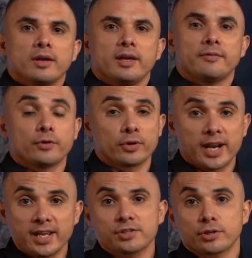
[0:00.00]
if you're an
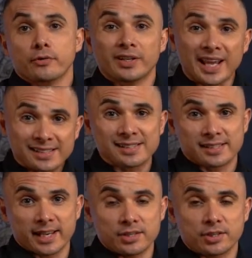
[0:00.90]
agent, you're a
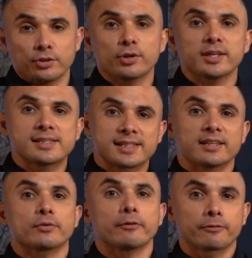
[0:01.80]
licensed agent, you can
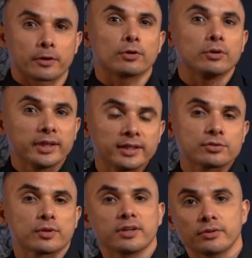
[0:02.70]
send a referral in
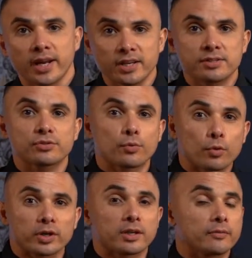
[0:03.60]
to another agent to
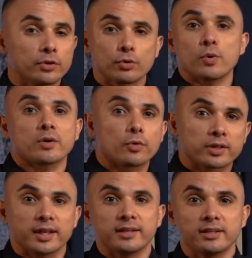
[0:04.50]
work it if you don't want to
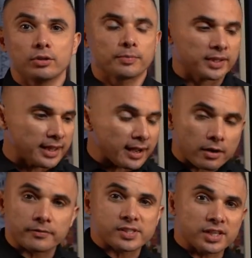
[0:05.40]
work that deal, but that
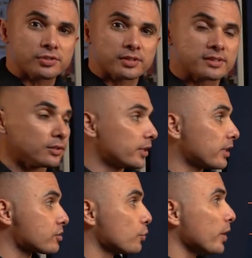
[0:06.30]
conversation is still
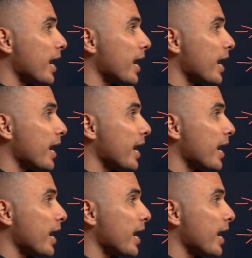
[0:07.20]
there. So what